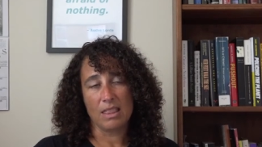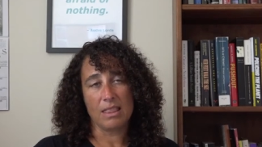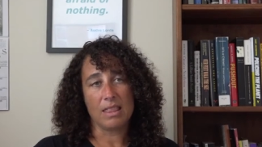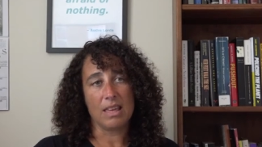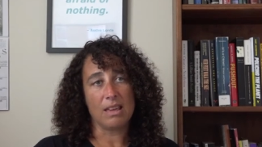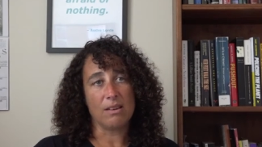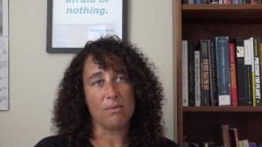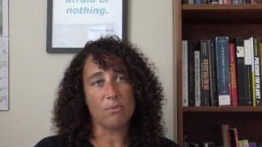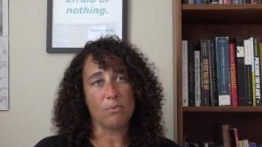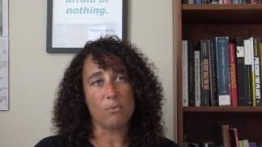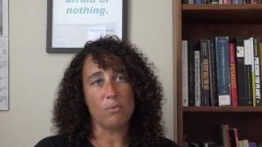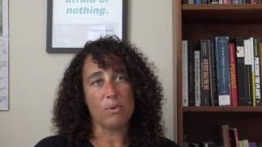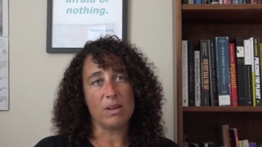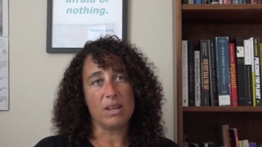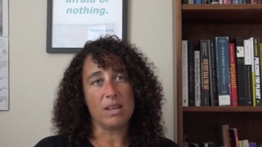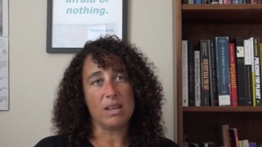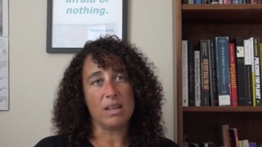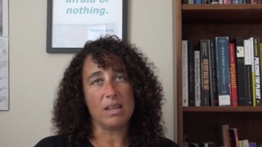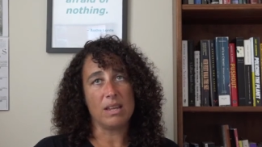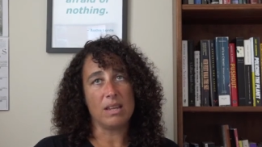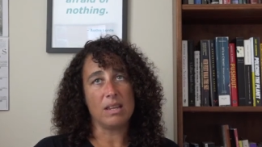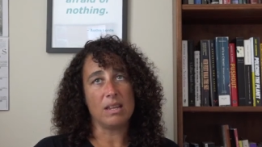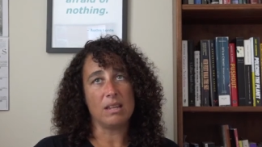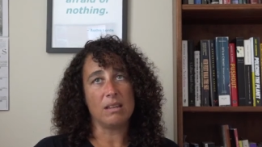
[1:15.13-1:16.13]
that
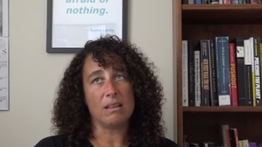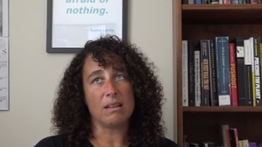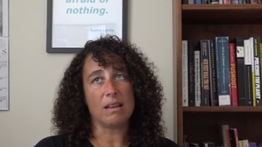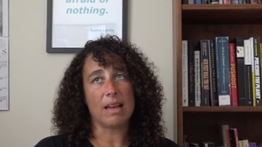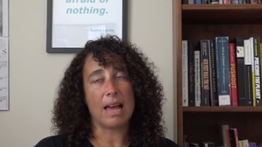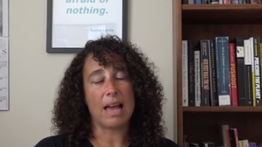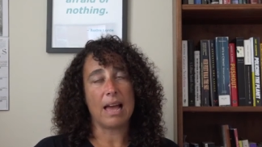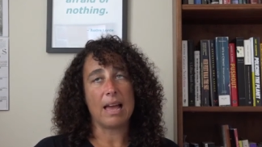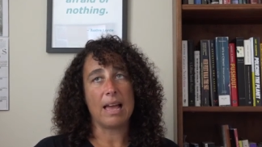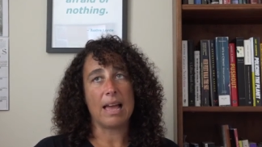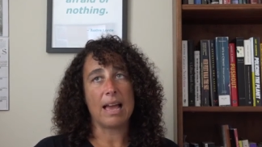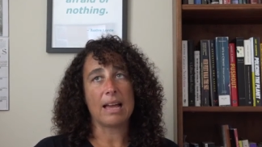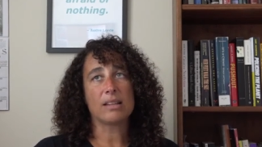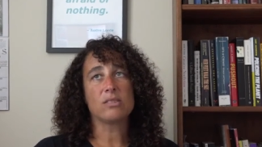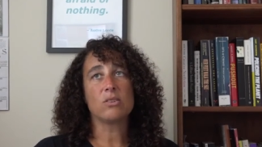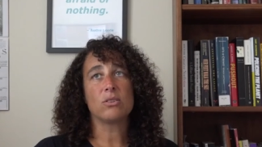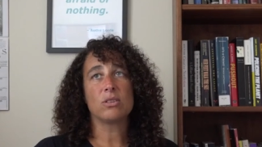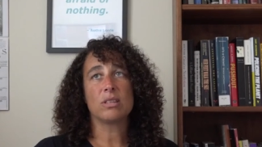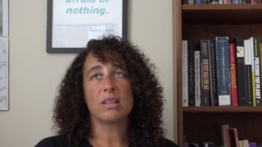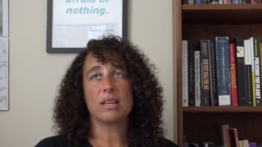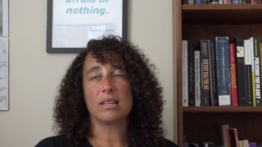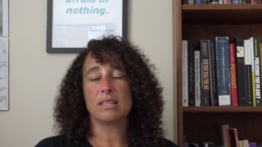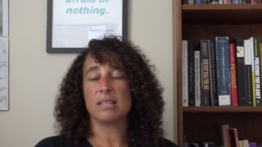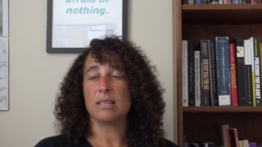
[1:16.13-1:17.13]
we
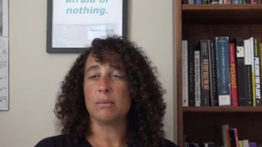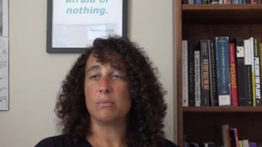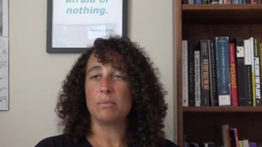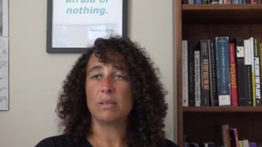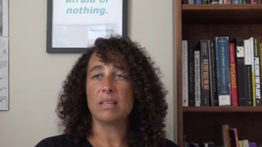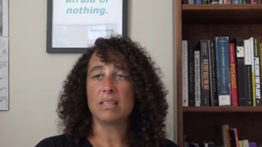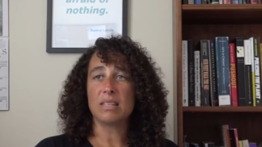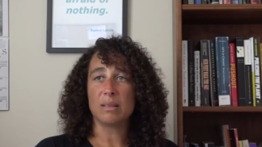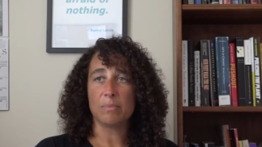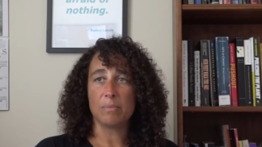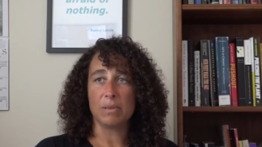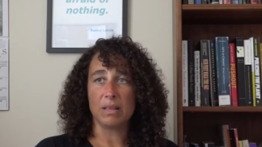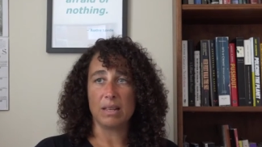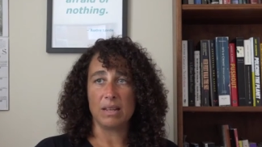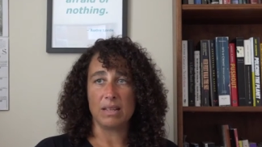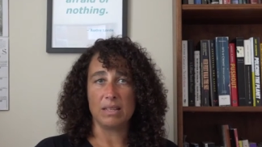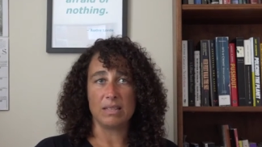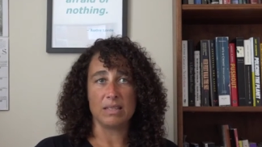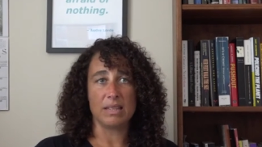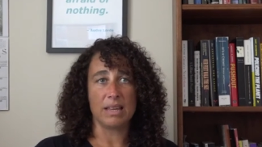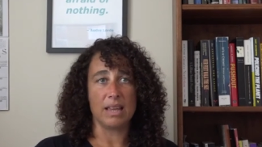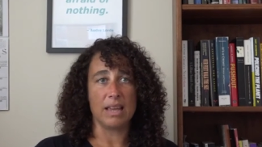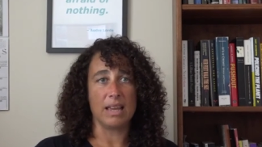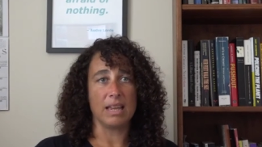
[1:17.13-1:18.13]
exercise some discipline
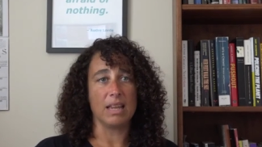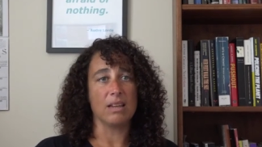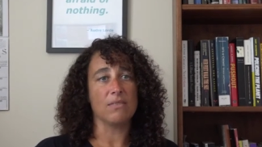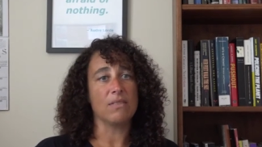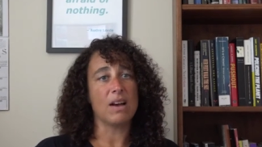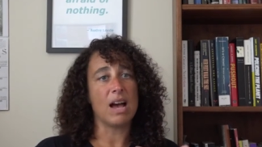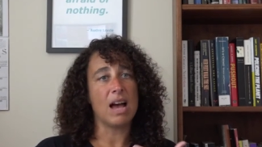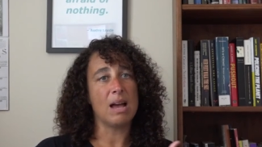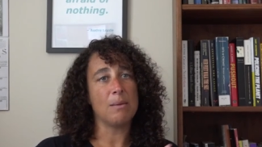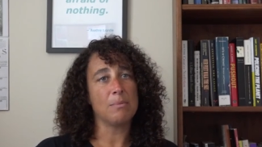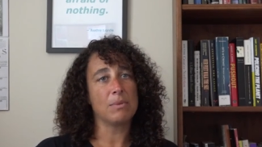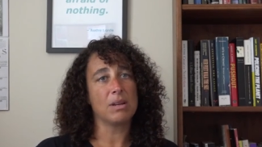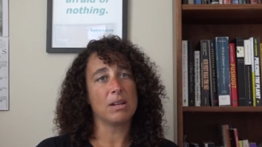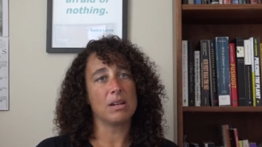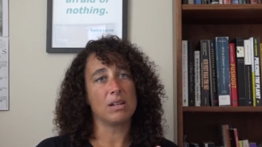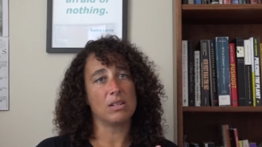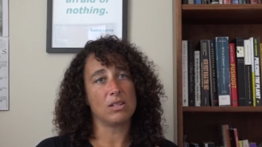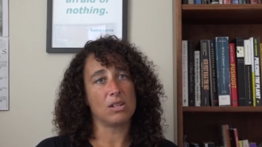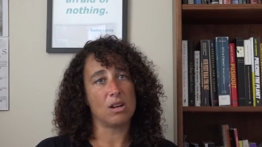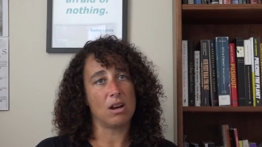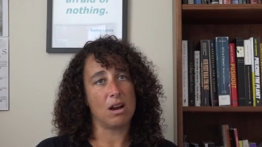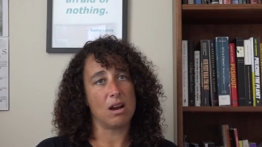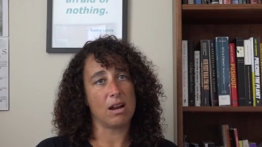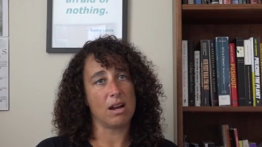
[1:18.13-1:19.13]
in saying, if I'm going to
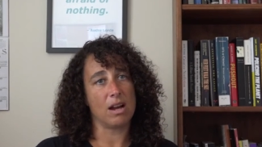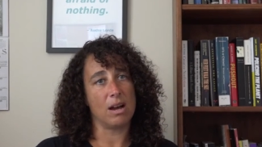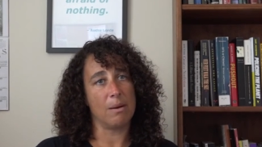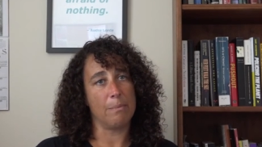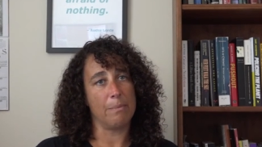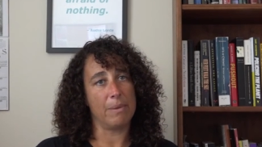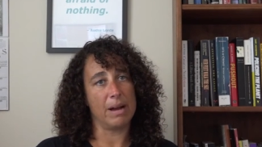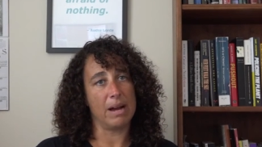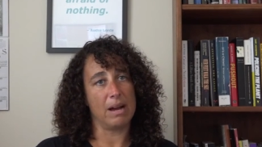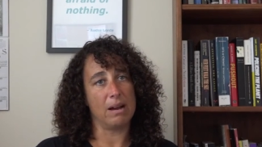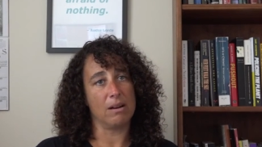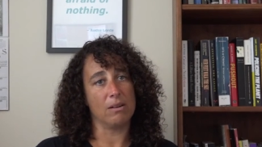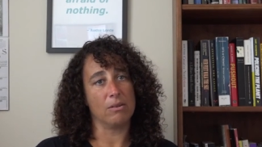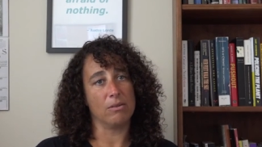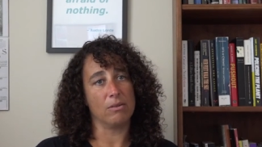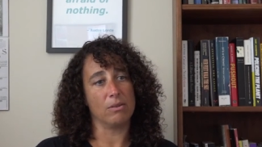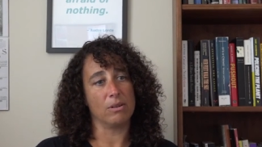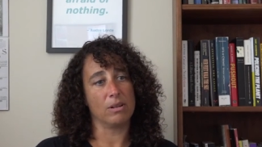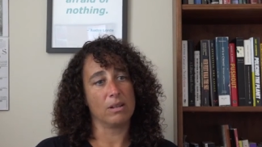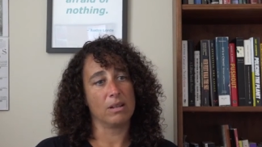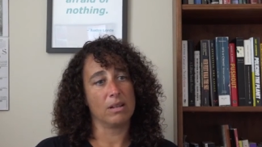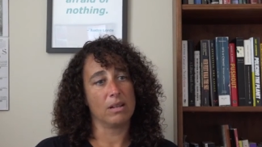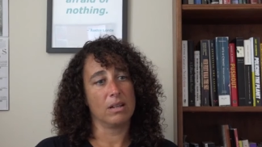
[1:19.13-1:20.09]
talk about